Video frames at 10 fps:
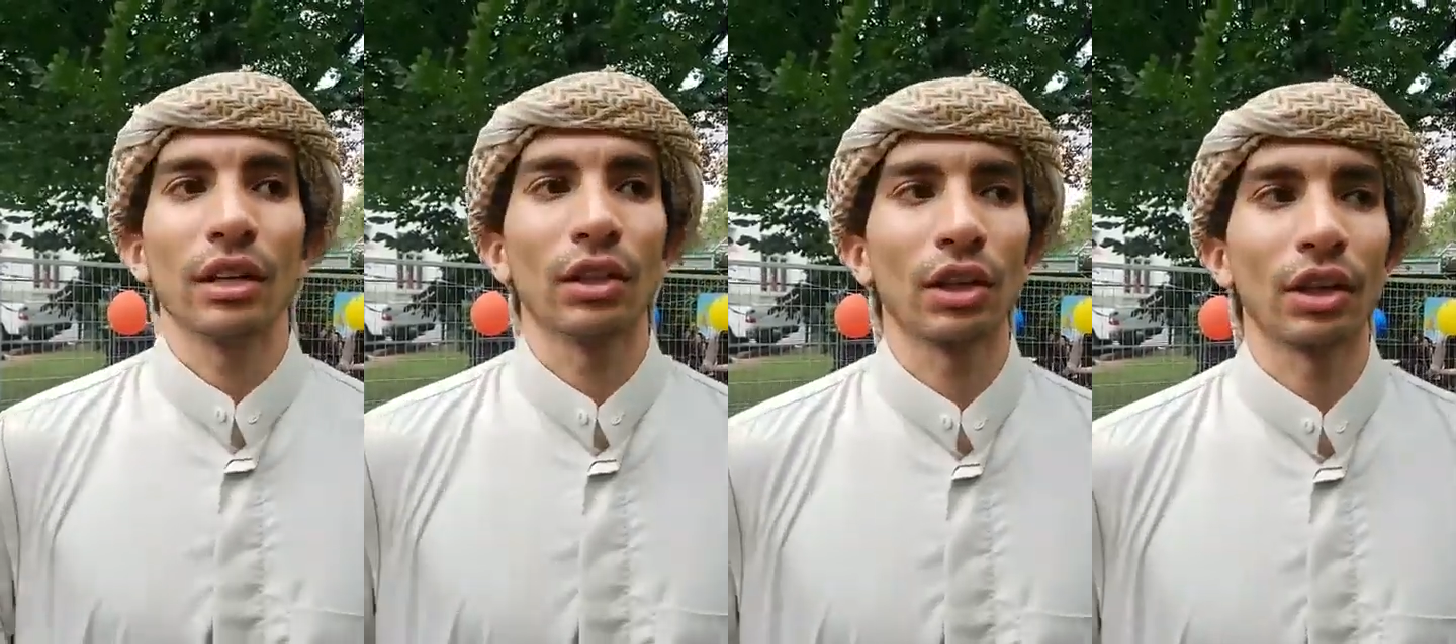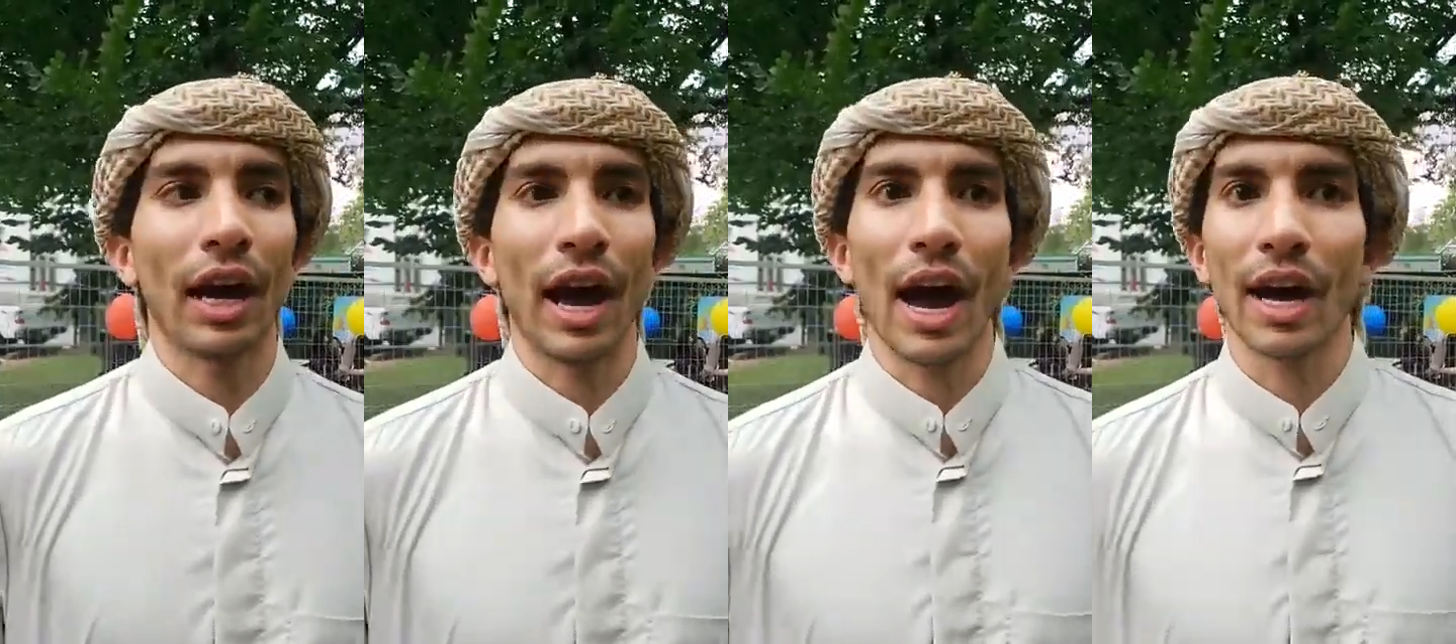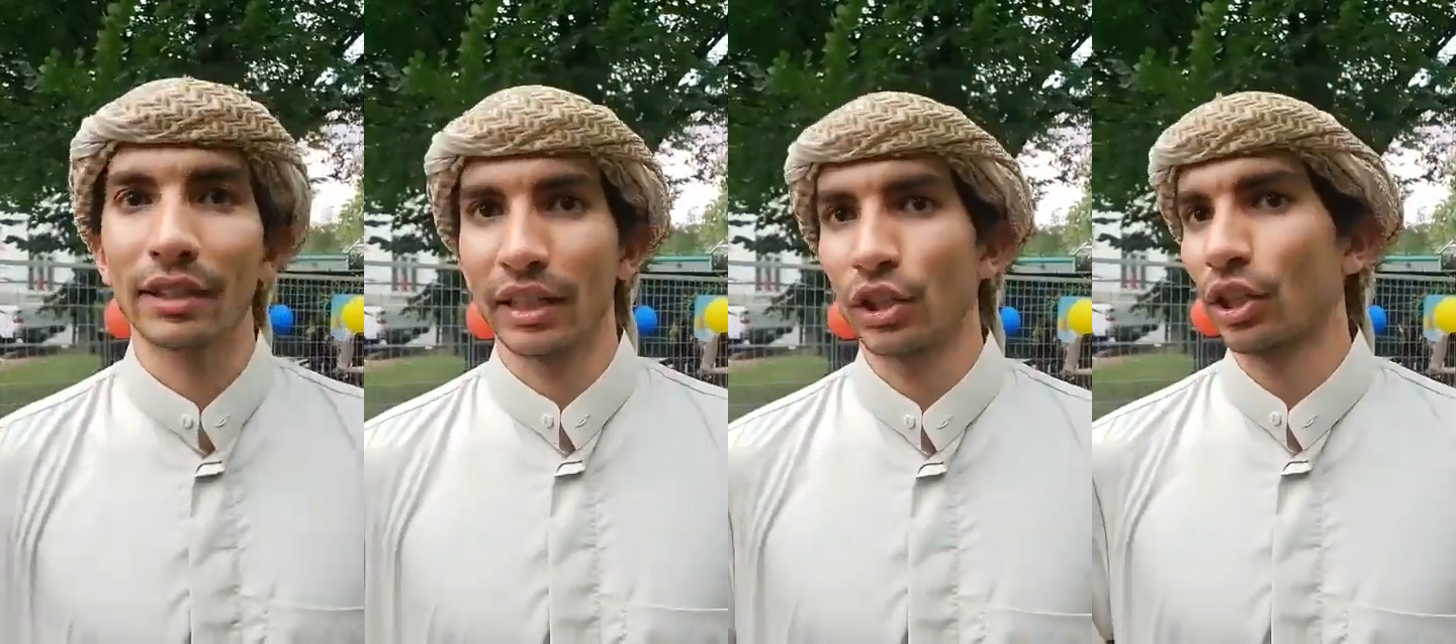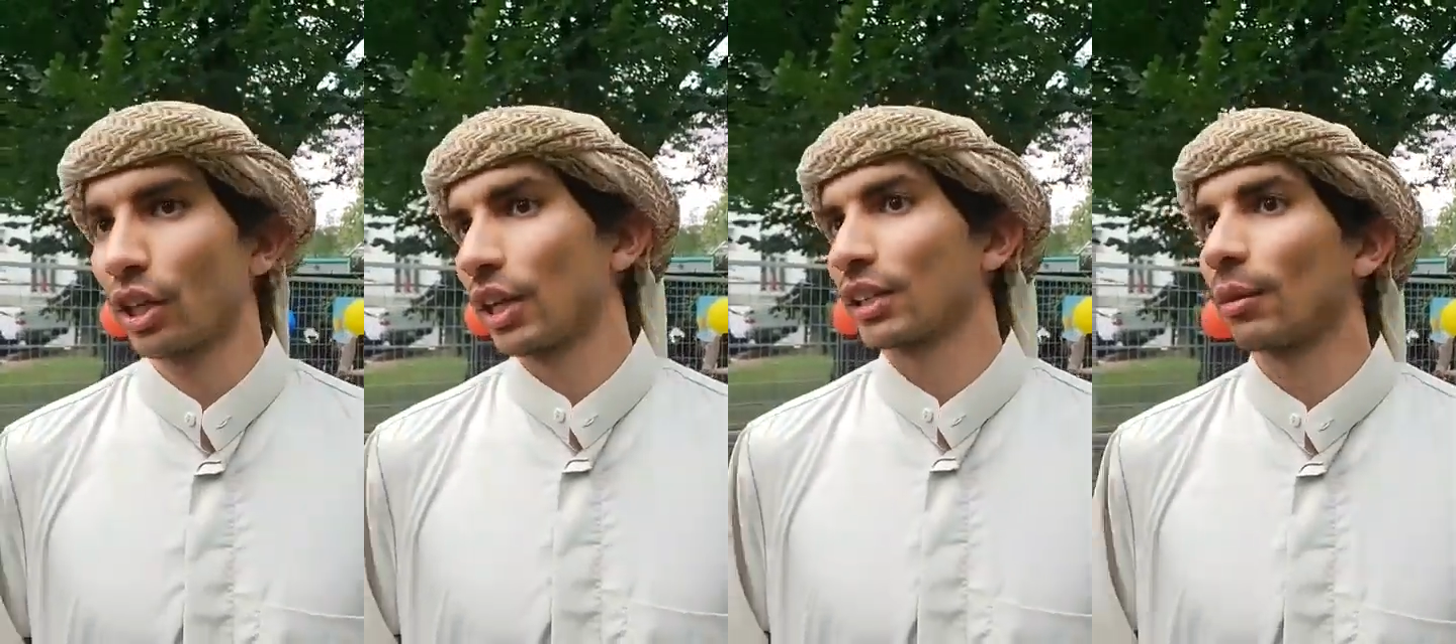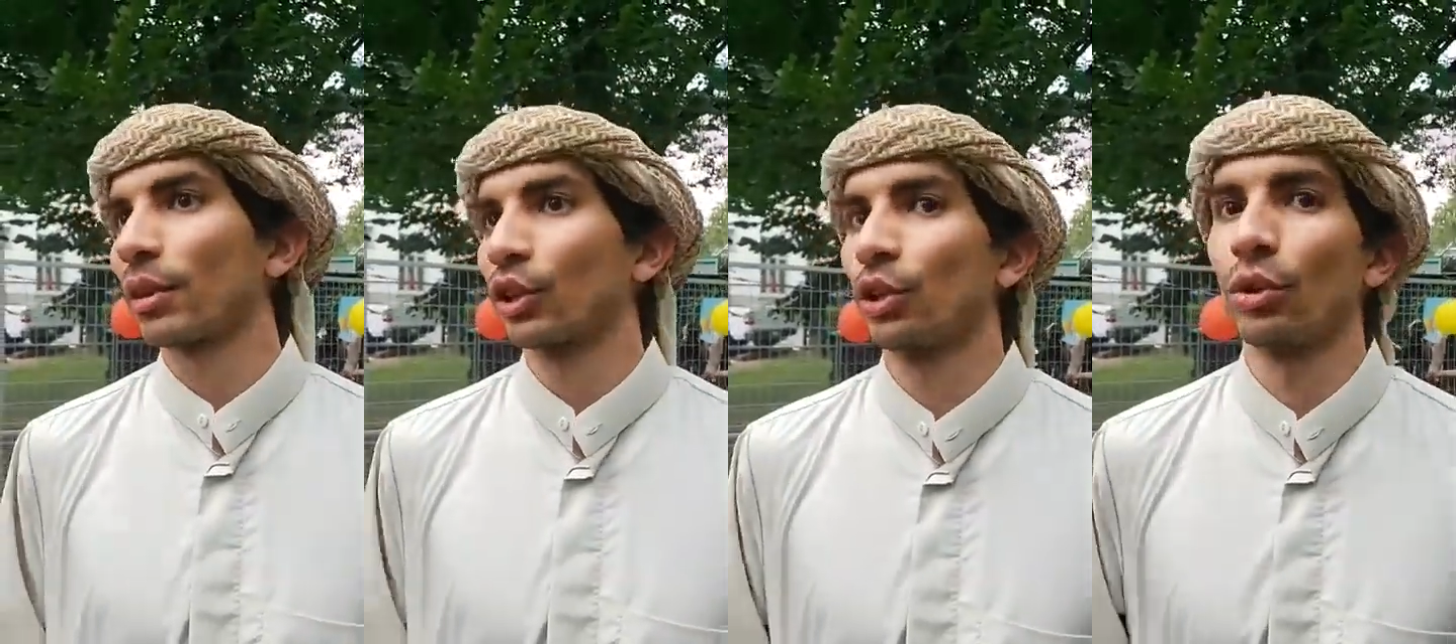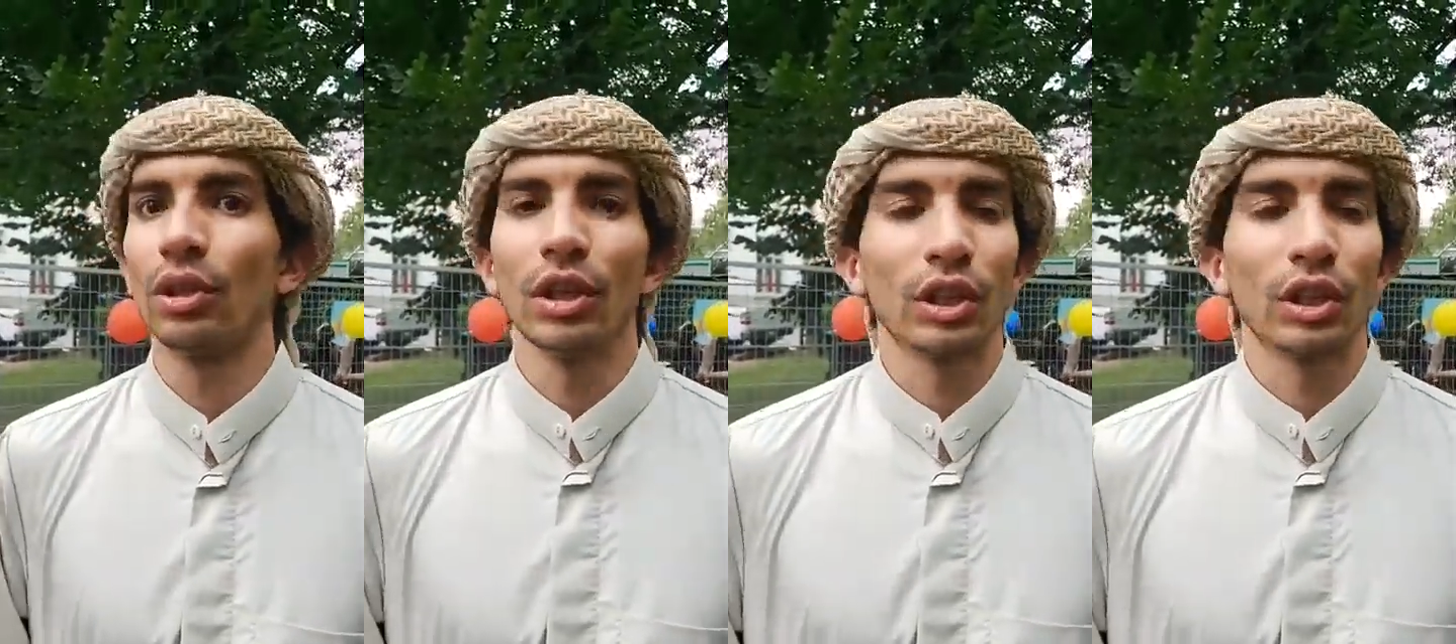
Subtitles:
you're learning something new.